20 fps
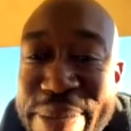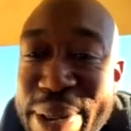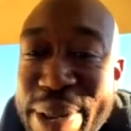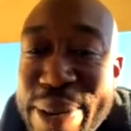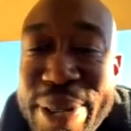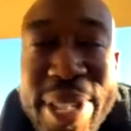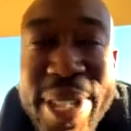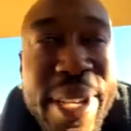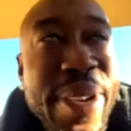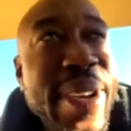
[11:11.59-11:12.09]

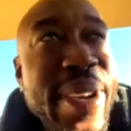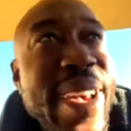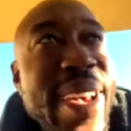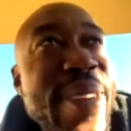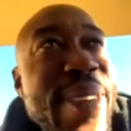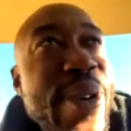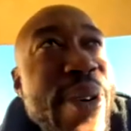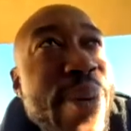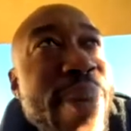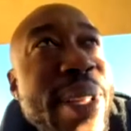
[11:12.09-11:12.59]
Chip. You got to
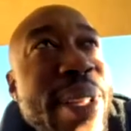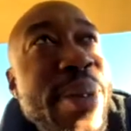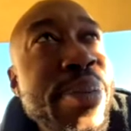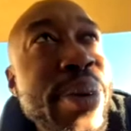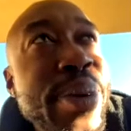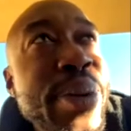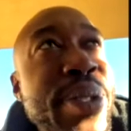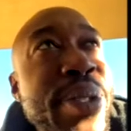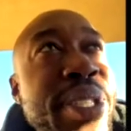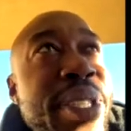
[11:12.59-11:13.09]
know about the
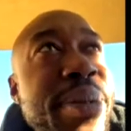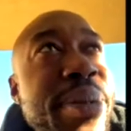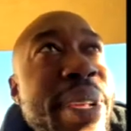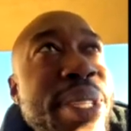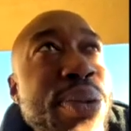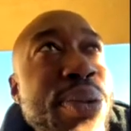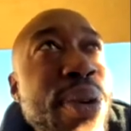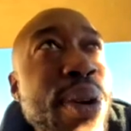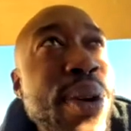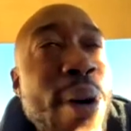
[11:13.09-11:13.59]
Blue Chip.
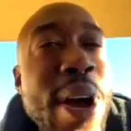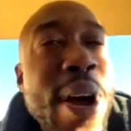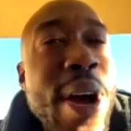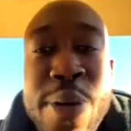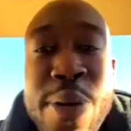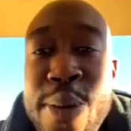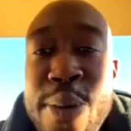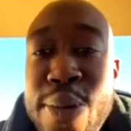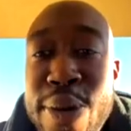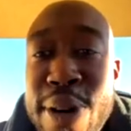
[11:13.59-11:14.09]
That's where the white
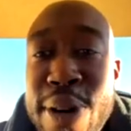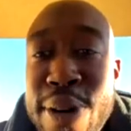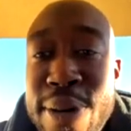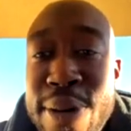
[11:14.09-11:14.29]
people go.